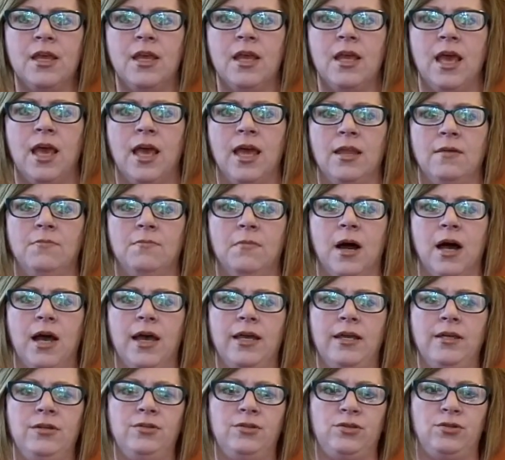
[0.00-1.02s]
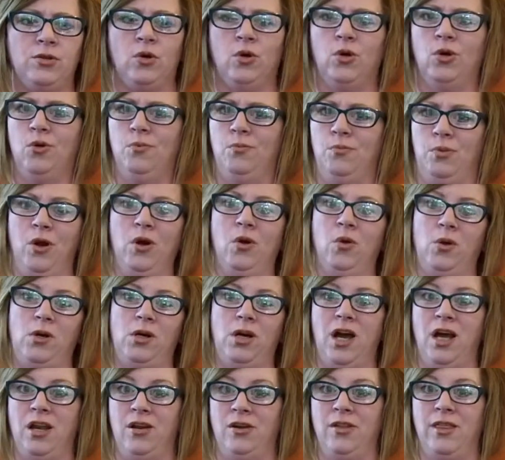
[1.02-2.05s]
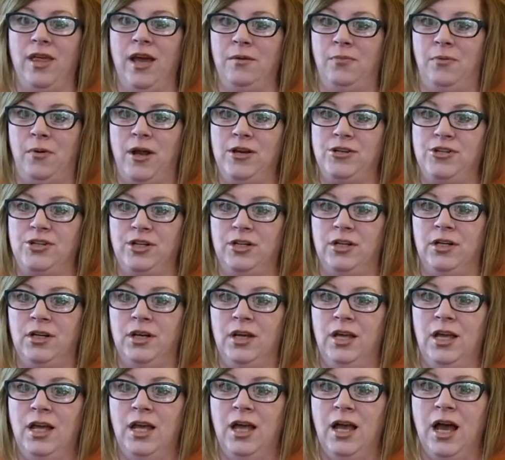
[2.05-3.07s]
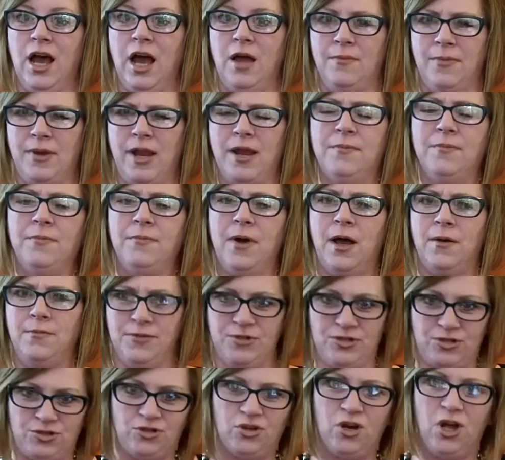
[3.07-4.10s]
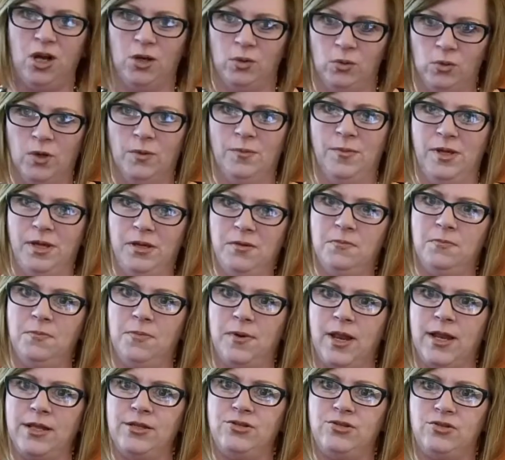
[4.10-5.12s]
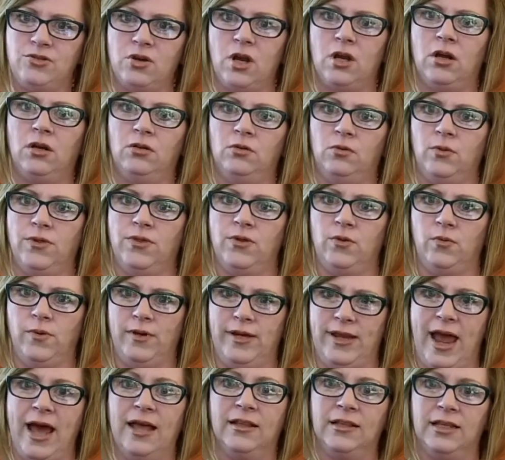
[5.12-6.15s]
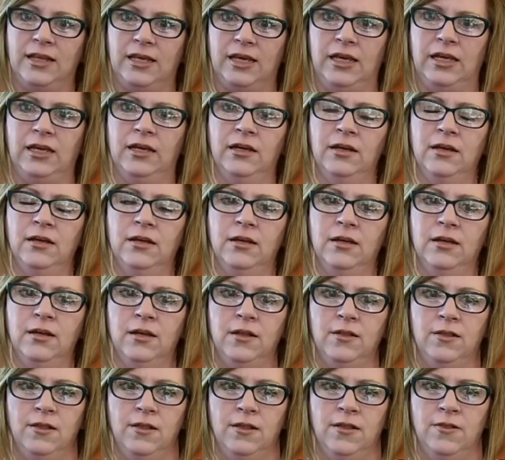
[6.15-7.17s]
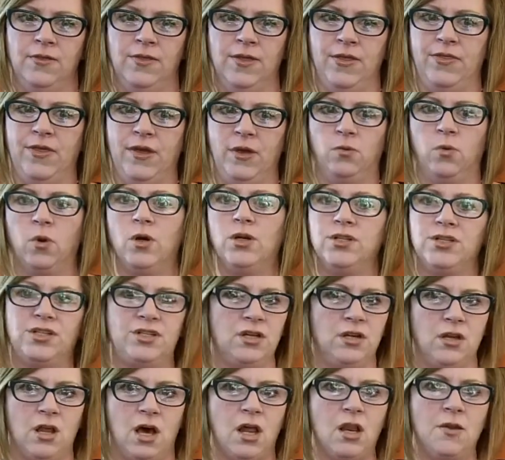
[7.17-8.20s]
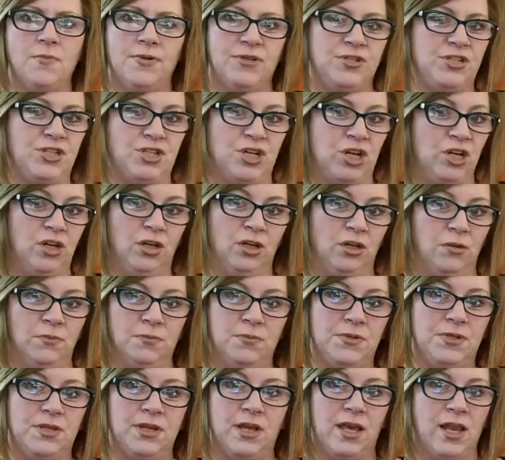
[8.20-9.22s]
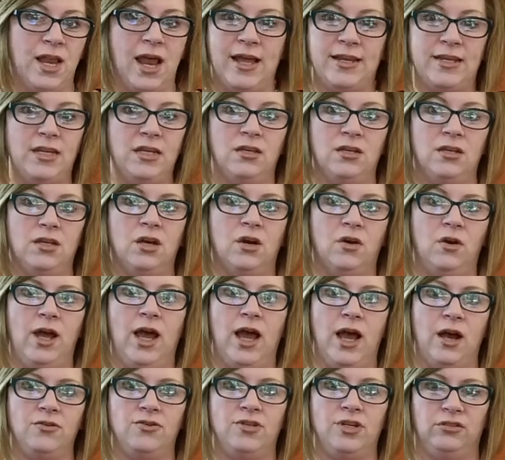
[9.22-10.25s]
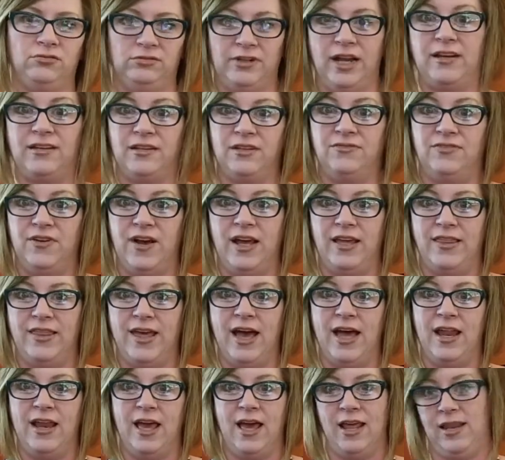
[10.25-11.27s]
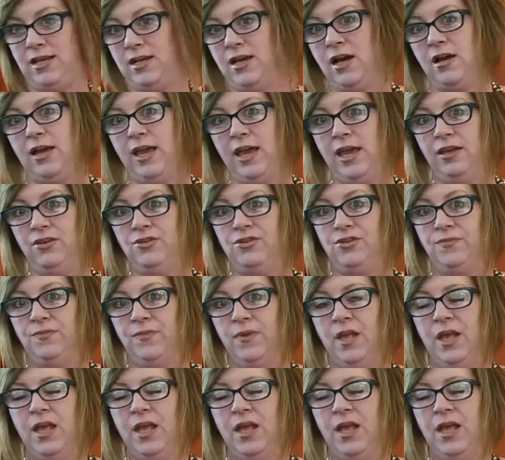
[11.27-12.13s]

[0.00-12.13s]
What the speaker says: And my soul broke under that pressure. I mean, I'm a strong woman, but I struggled with the reality that they weren't synonymous terms, and I didn't know how to rectify that at a young age.